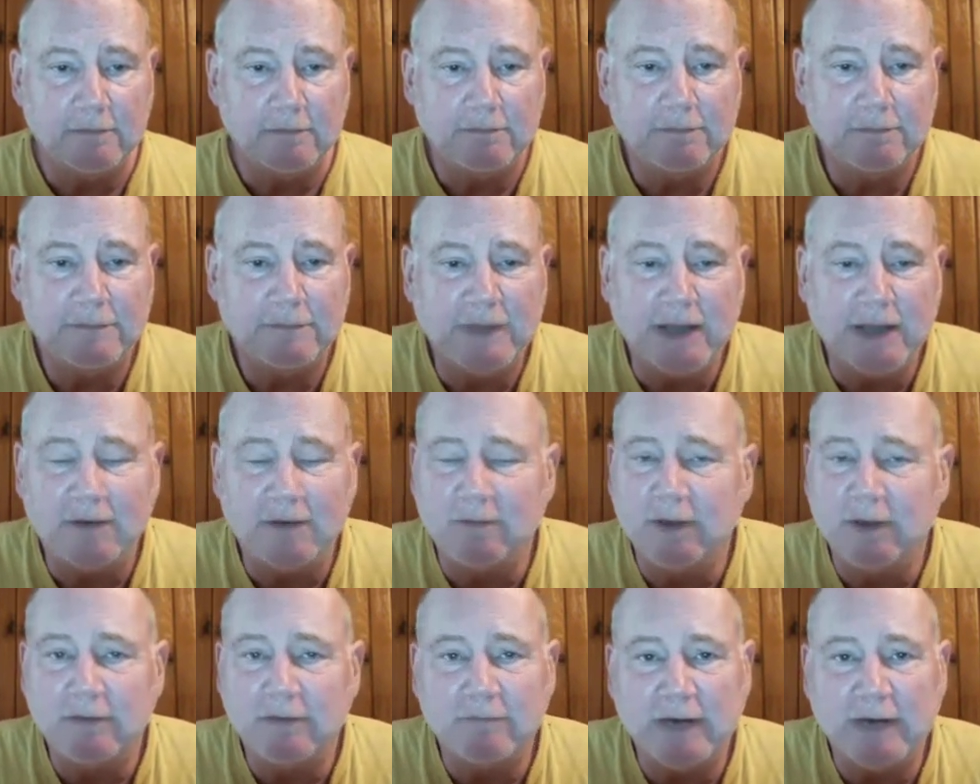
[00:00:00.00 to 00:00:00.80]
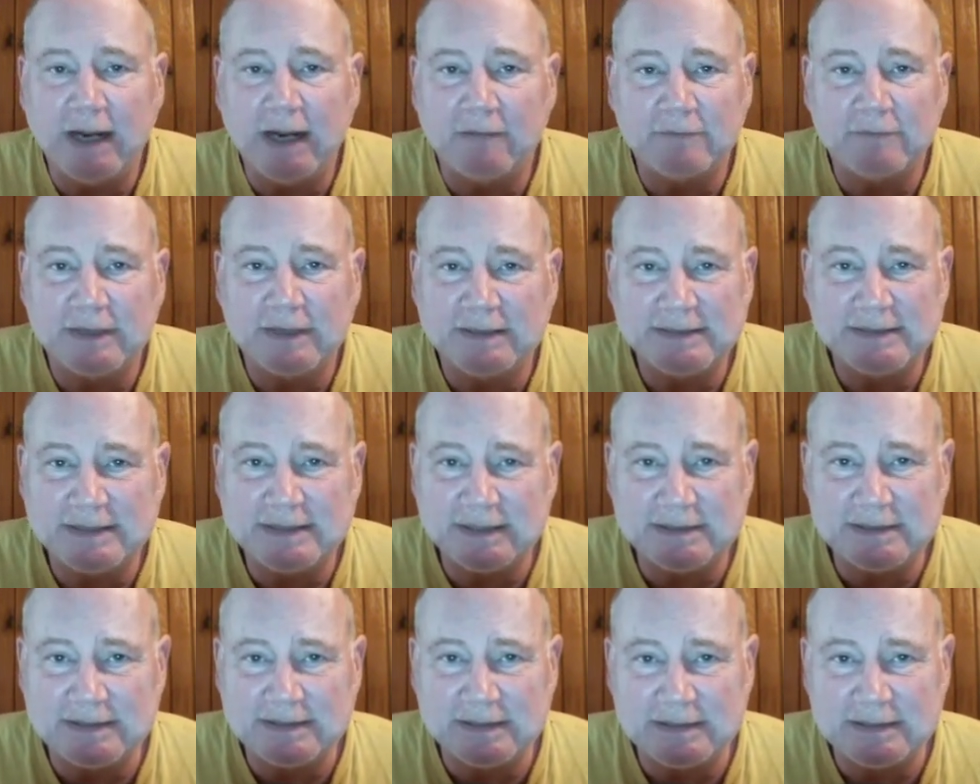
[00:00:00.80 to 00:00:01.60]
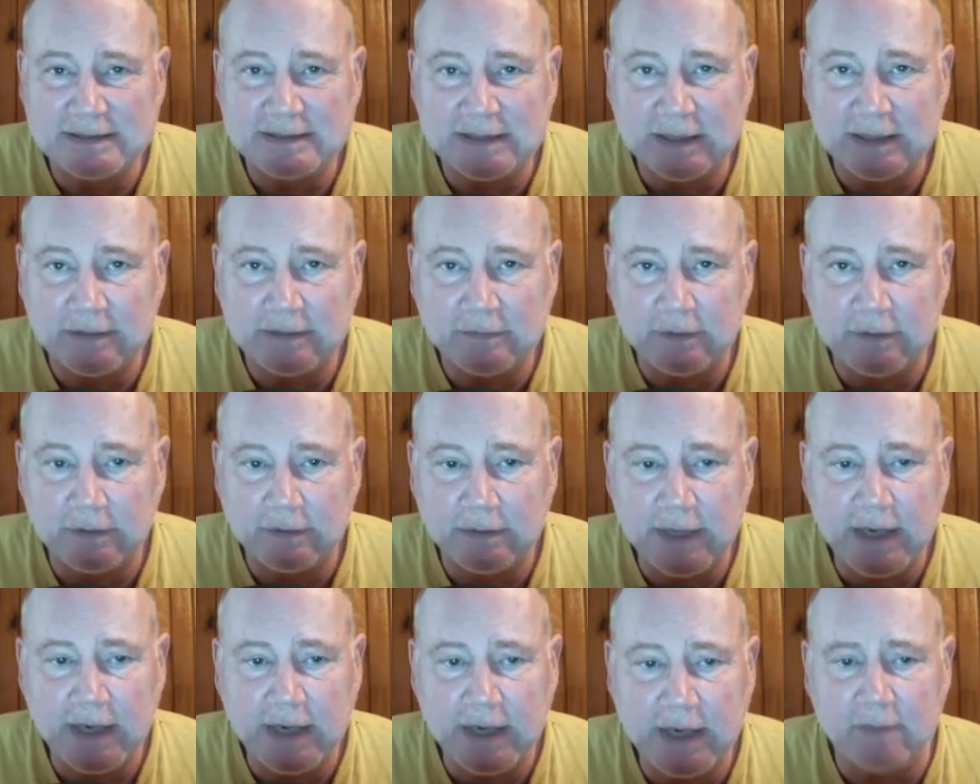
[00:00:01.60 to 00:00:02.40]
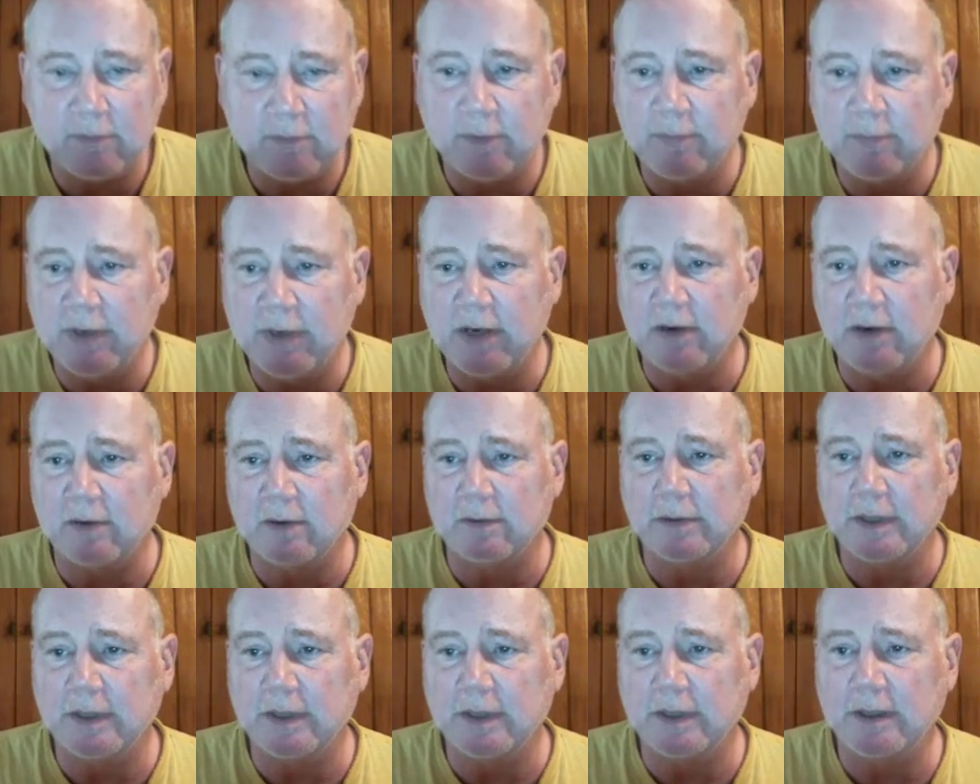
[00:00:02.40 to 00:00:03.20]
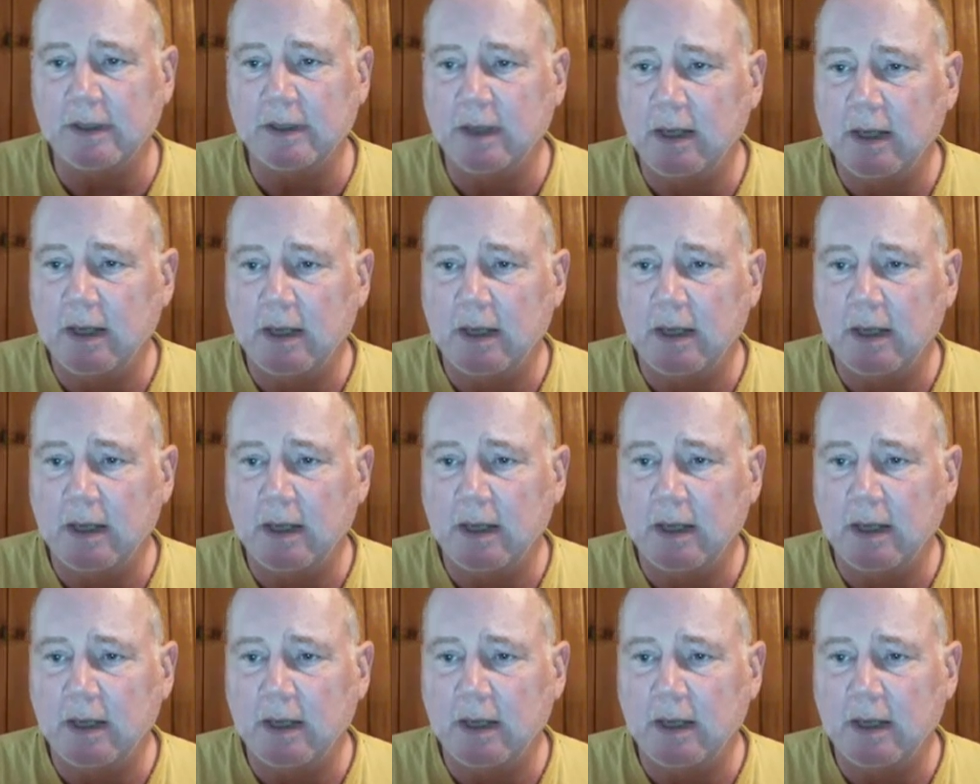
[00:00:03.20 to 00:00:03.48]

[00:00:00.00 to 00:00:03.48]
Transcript: they don't even have consistency in their name, apparently.